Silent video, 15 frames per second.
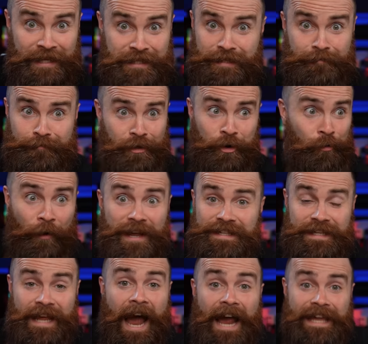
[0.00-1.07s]
It's
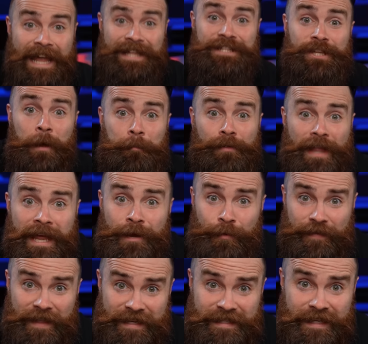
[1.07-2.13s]
crazy. I can't stop playing
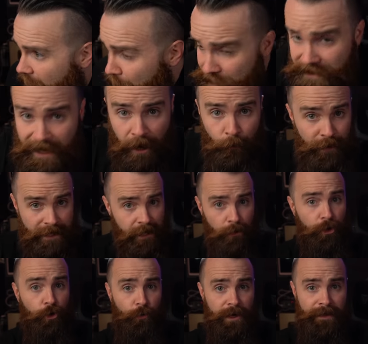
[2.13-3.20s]
with it. I mean, yeah, we can
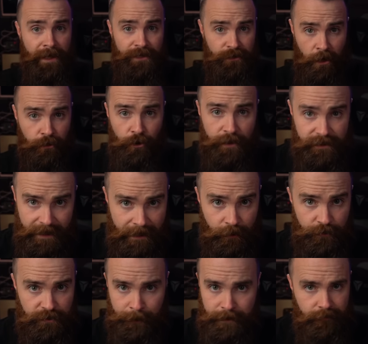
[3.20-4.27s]
all agree that Docker
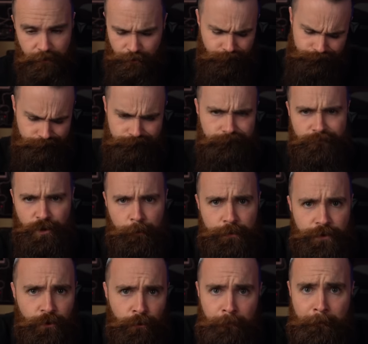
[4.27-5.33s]
containers, I mean, they're They're pure